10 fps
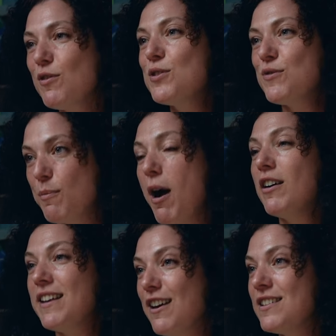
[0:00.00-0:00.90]
of us from
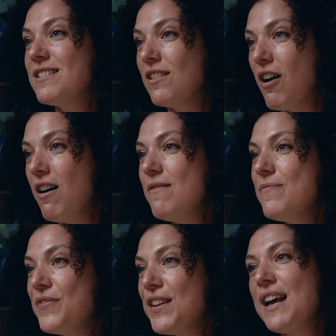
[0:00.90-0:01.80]
our year still
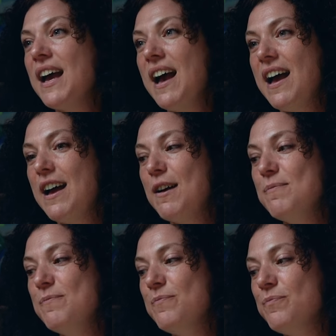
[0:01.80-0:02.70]
are. Yeah.
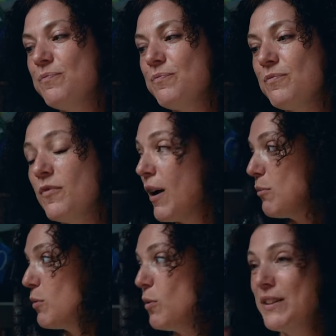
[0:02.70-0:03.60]
Um, in
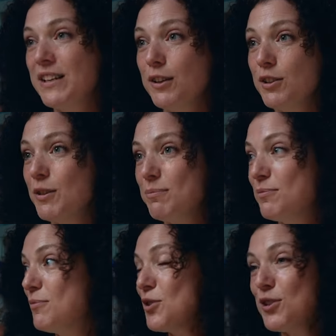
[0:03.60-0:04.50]
fact, we were with a load of
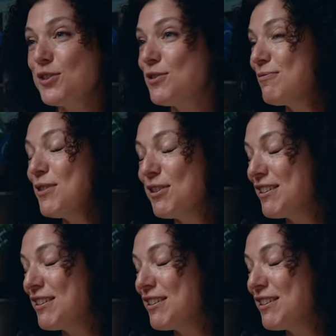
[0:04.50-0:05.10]
them just the